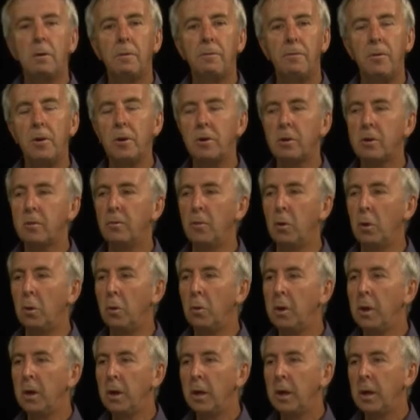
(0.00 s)
First of
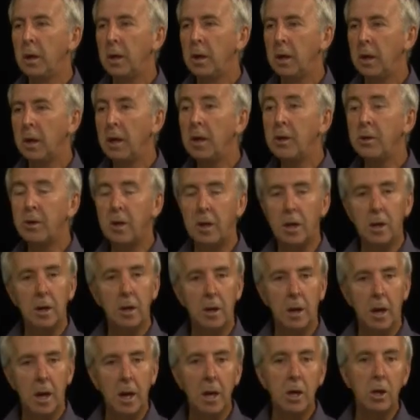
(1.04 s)
all, is it
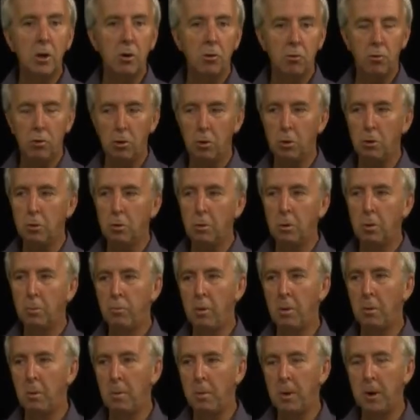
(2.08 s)
a true
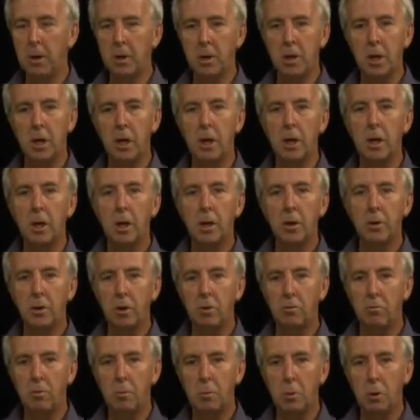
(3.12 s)
probability
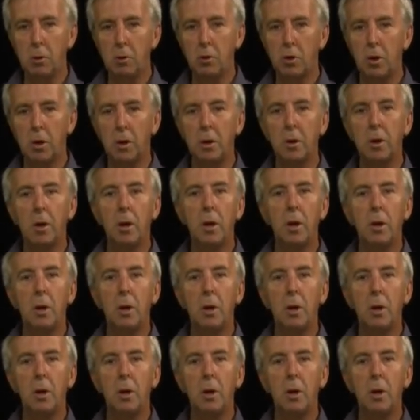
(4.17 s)
distribution?